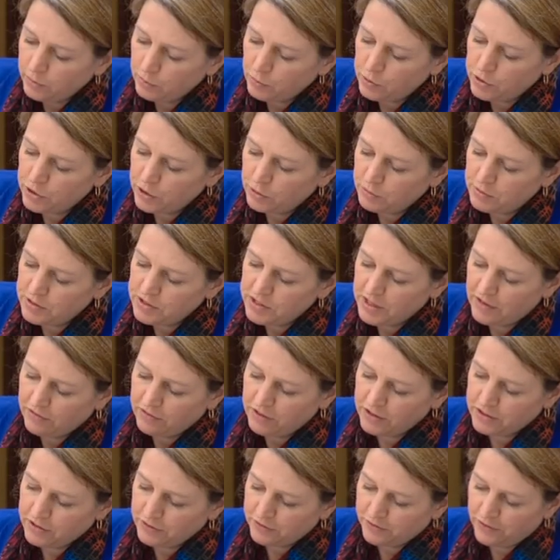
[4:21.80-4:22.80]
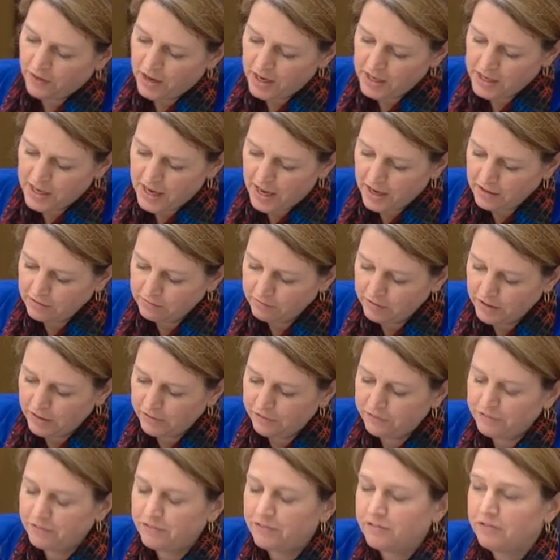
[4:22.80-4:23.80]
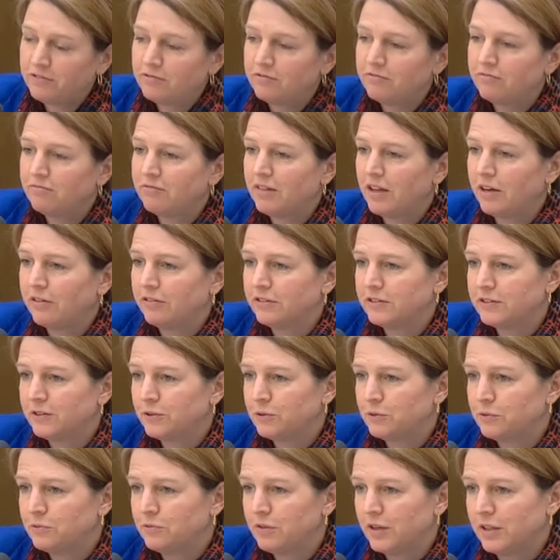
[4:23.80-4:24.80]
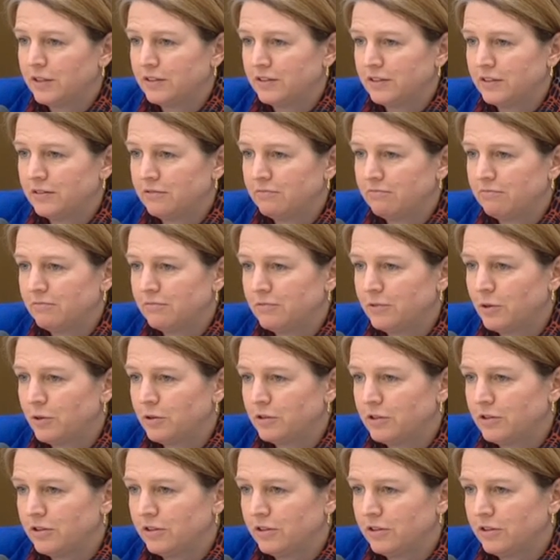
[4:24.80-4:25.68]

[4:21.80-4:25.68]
will you endeavour to find out if there is a good reason not to?